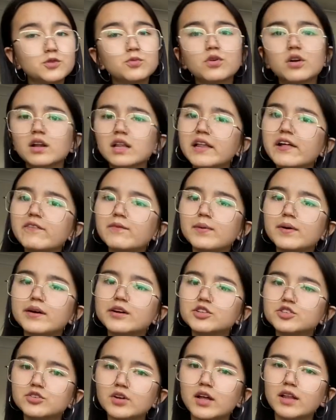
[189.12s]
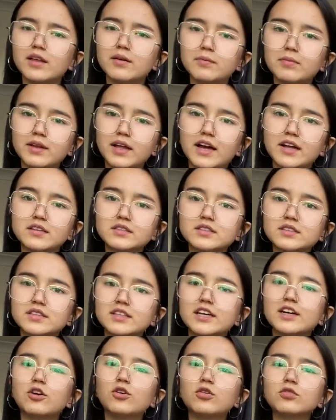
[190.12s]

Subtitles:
is what I love about Australian plants. They're